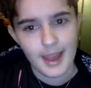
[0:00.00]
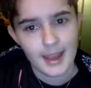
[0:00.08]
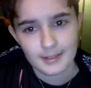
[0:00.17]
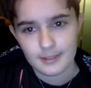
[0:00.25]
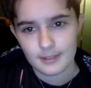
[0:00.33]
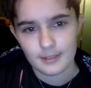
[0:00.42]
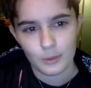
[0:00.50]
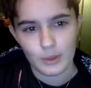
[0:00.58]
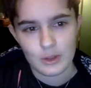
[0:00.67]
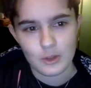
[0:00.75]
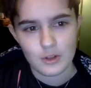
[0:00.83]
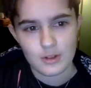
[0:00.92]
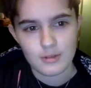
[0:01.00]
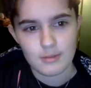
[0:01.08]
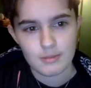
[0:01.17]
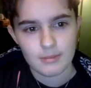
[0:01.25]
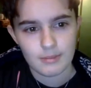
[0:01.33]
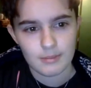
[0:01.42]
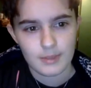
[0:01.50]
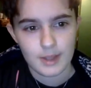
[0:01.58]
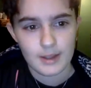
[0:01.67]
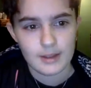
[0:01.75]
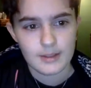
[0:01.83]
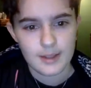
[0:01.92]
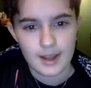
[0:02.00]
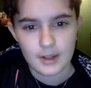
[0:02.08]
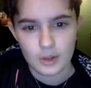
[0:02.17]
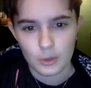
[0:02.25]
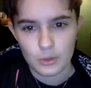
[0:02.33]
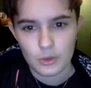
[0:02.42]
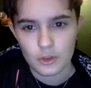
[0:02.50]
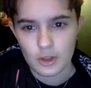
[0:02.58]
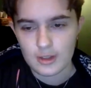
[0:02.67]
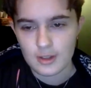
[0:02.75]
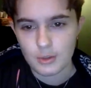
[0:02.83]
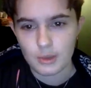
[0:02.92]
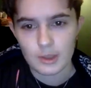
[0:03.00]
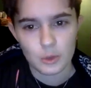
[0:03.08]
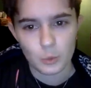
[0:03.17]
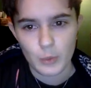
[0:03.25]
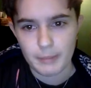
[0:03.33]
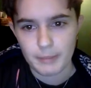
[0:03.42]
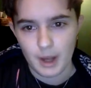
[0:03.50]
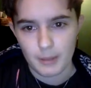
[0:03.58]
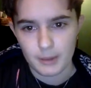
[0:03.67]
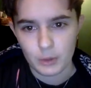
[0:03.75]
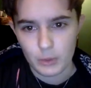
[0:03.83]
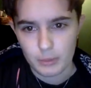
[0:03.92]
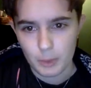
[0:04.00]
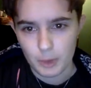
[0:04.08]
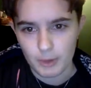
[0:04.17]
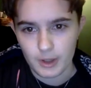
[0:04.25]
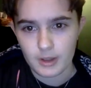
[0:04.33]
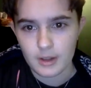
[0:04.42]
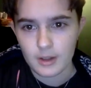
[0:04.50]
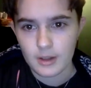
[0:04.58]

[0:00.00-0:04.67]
Excellent question. Side note, Jesse runs a webcomic with Moira.